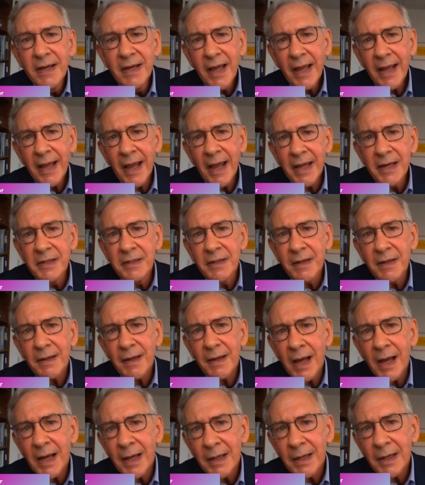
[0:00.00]
And
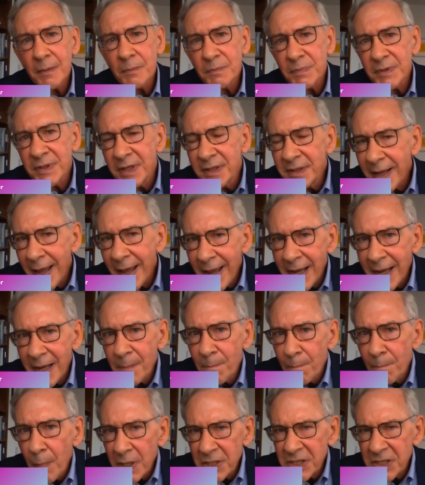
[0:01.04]
uh, today,
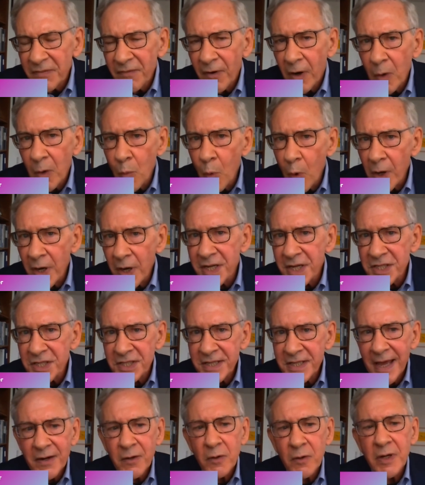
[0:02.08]
much of our work is
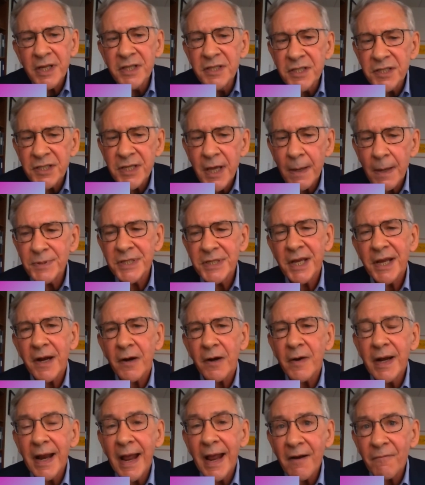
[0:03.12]
centered in sub
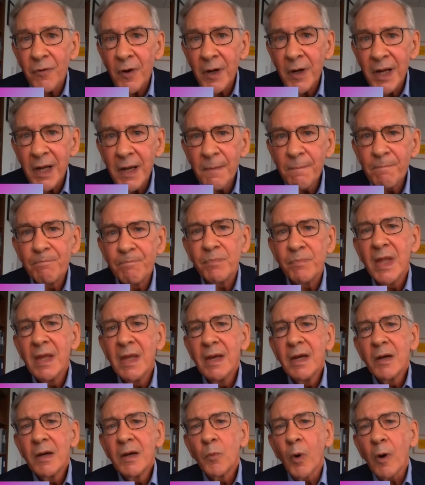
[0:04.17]
Saharan Africa.
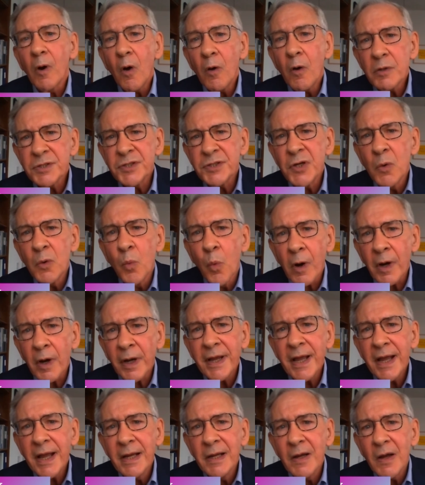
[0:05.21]
We're also
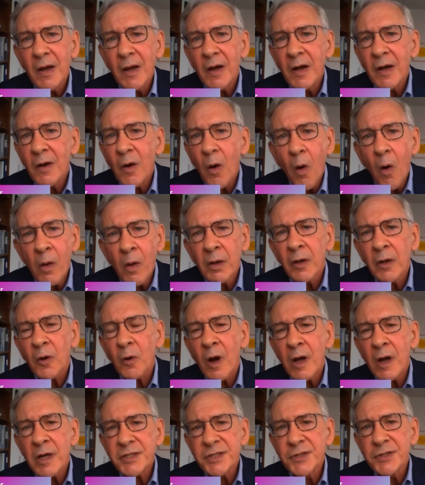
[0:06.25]
working uh, all
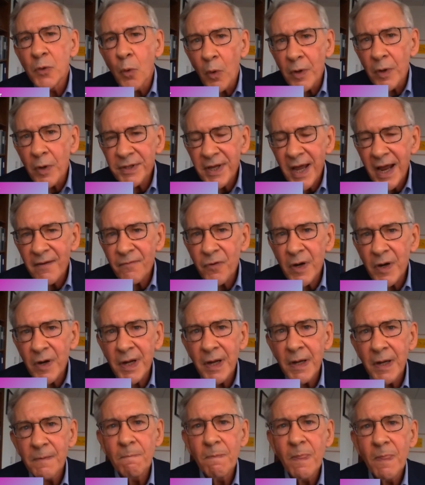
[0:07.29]
across North
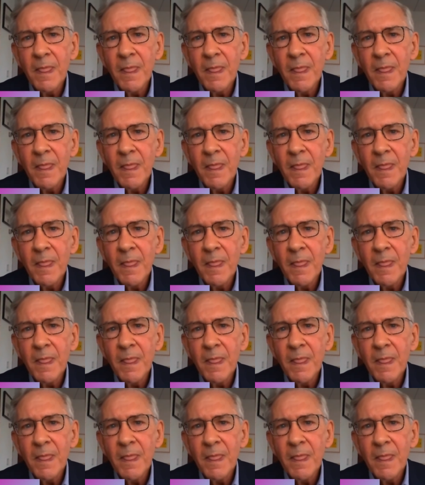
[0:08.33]
Africa,